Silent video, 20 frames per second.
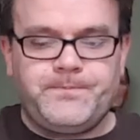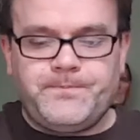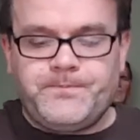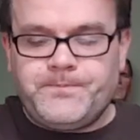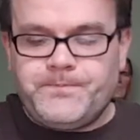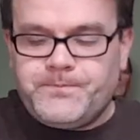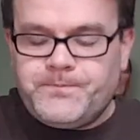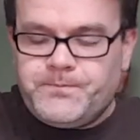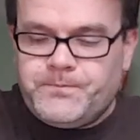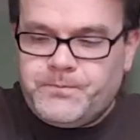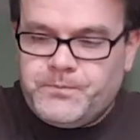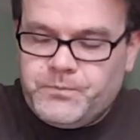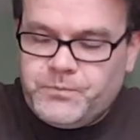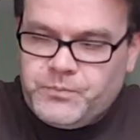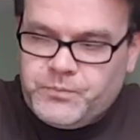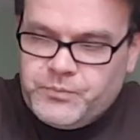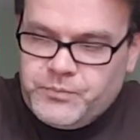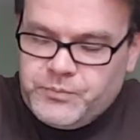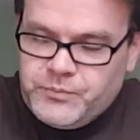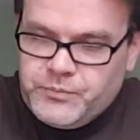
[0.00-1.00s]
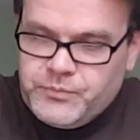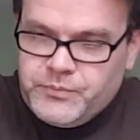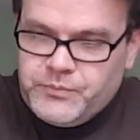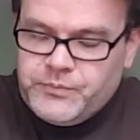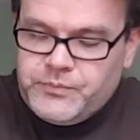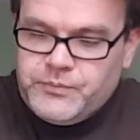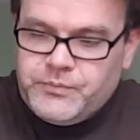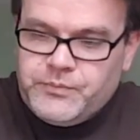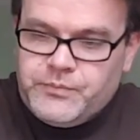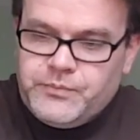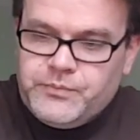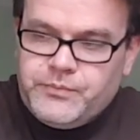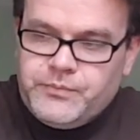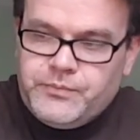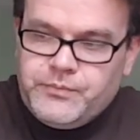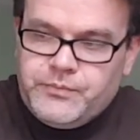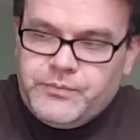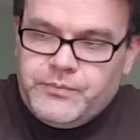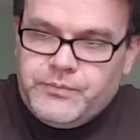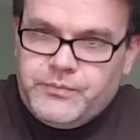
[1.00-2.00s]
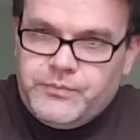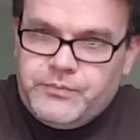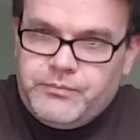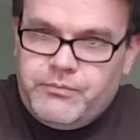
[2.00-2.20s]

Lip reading: No one is speaking in this clip.